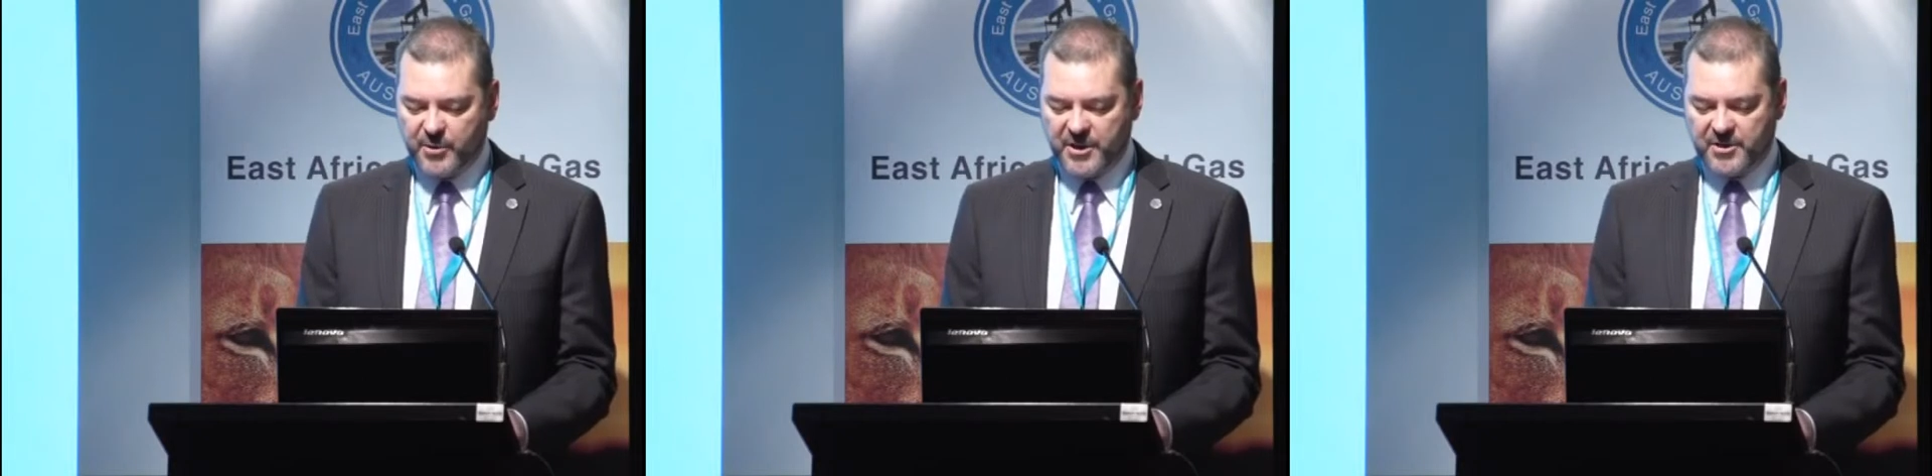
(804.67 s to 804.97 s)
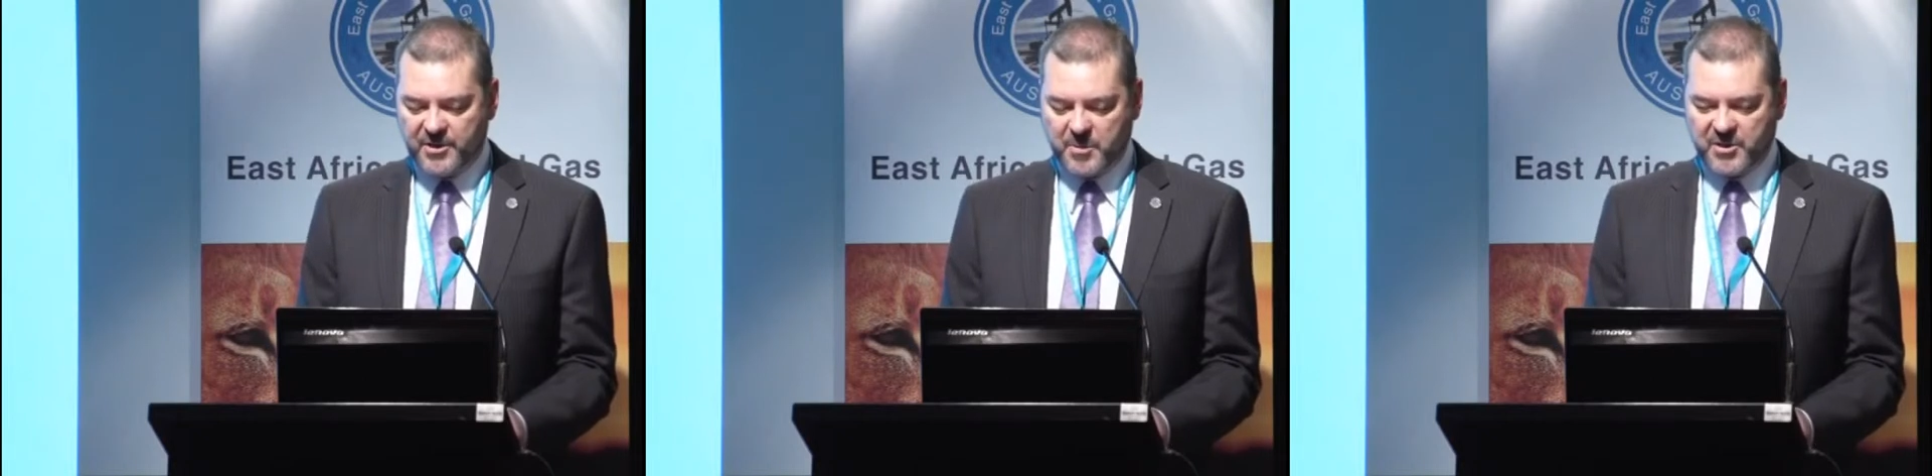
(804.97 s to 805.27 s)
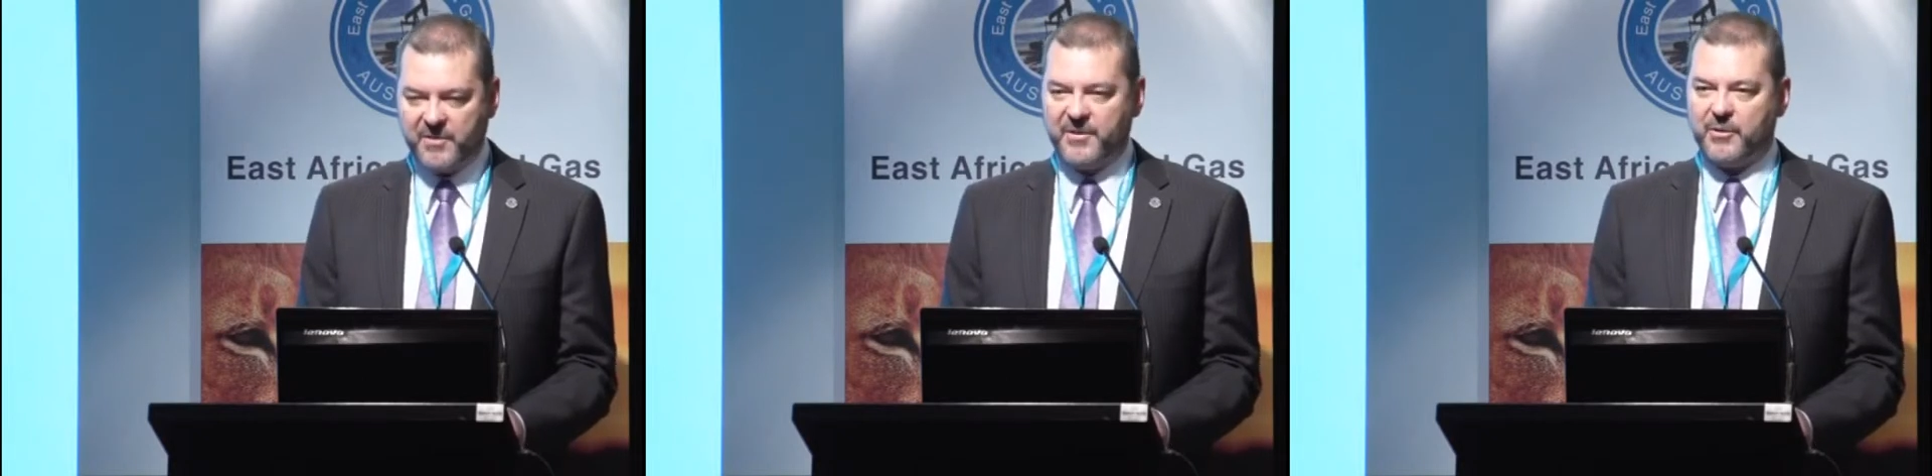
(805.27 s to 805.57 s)

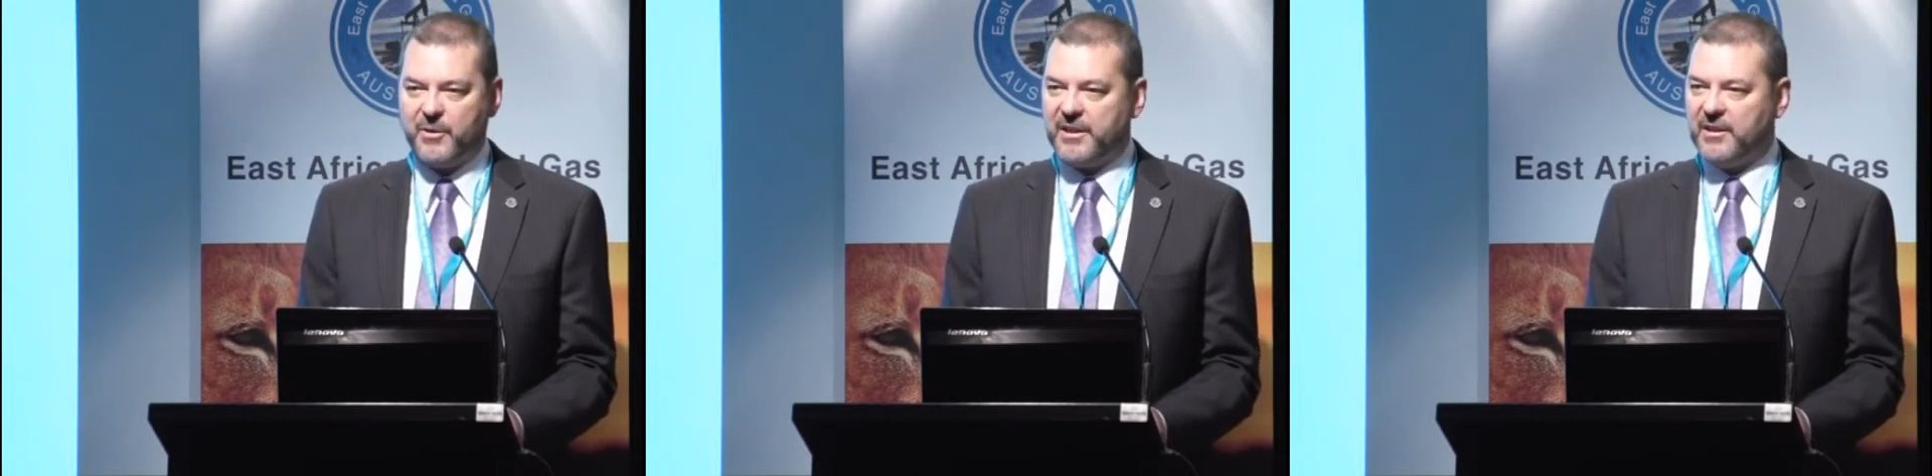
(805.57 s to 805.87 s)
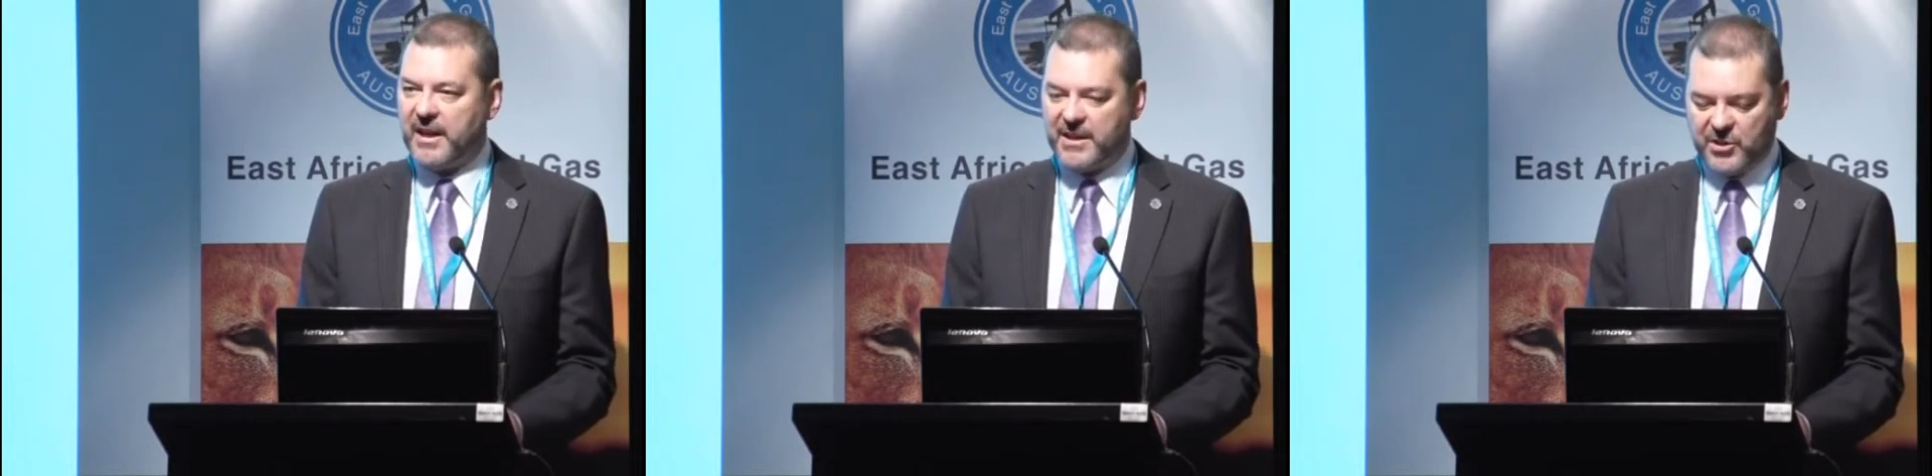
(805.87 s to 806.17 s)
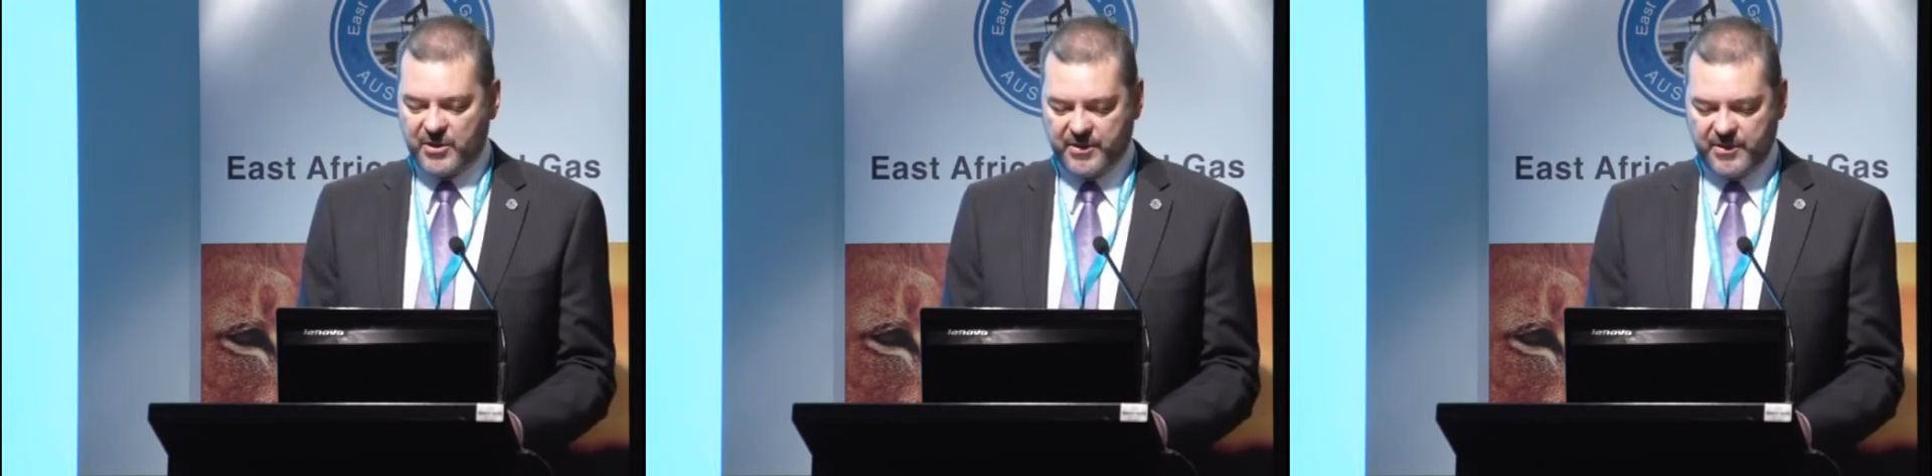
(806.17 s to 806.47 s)
region-specific
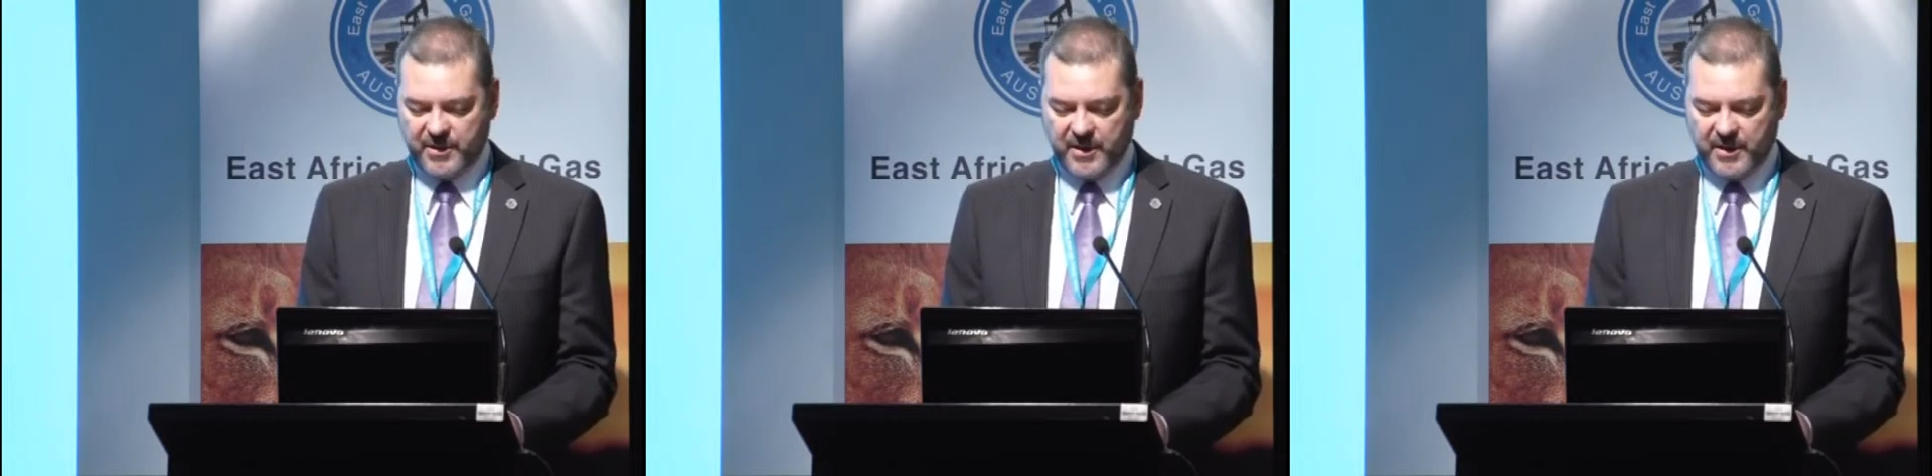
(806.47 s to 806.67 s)
regulations.